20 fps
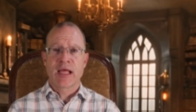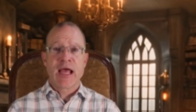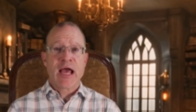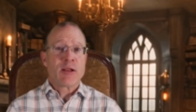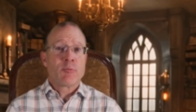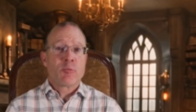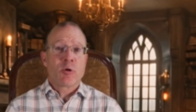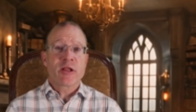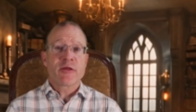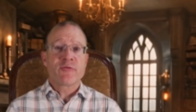
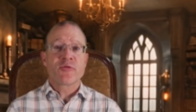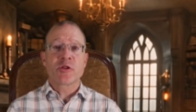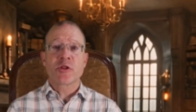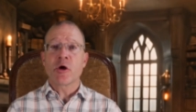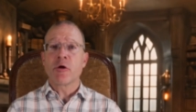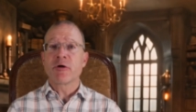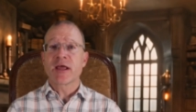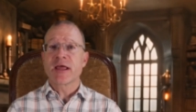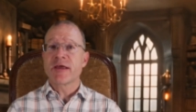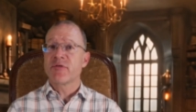And what if you
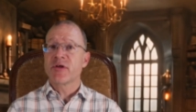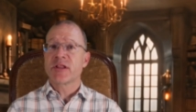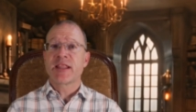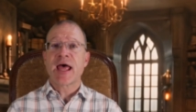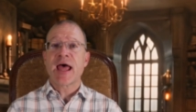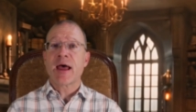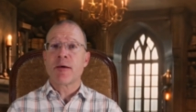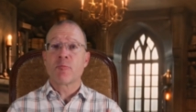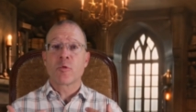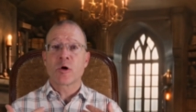don't give a
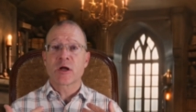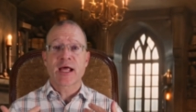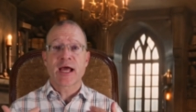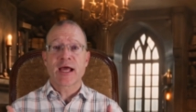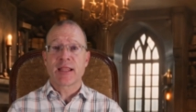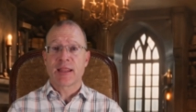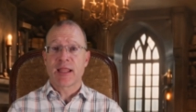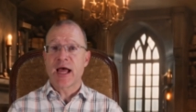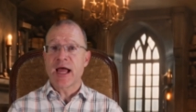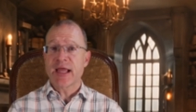damn what I
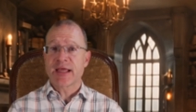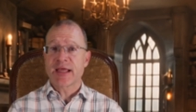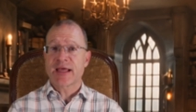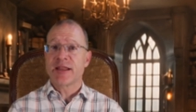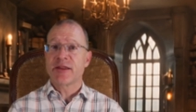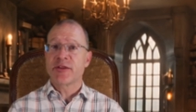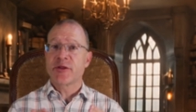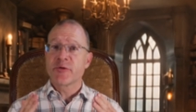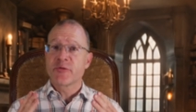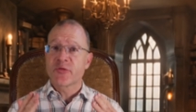like
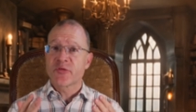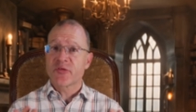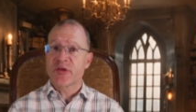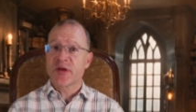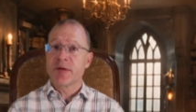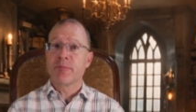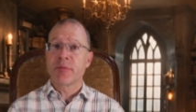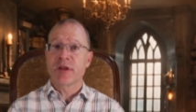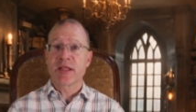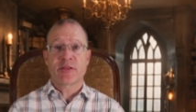and you
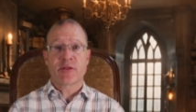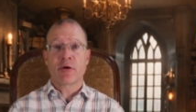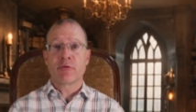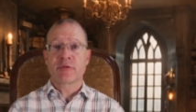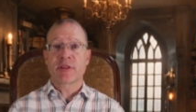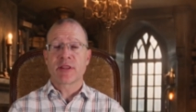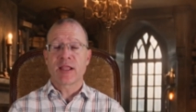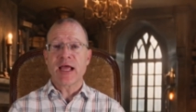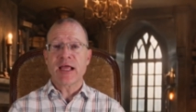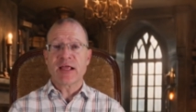simply
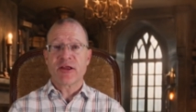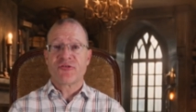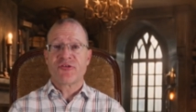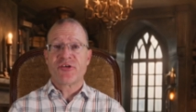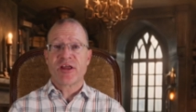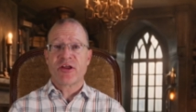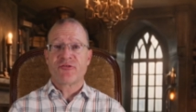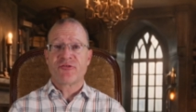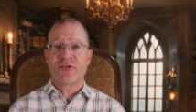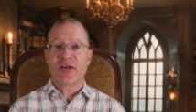don't like G
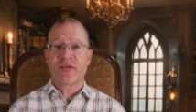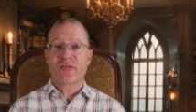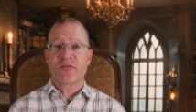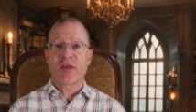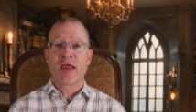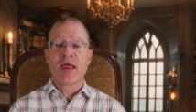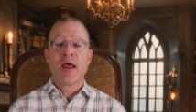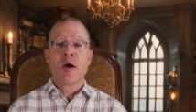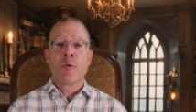H S?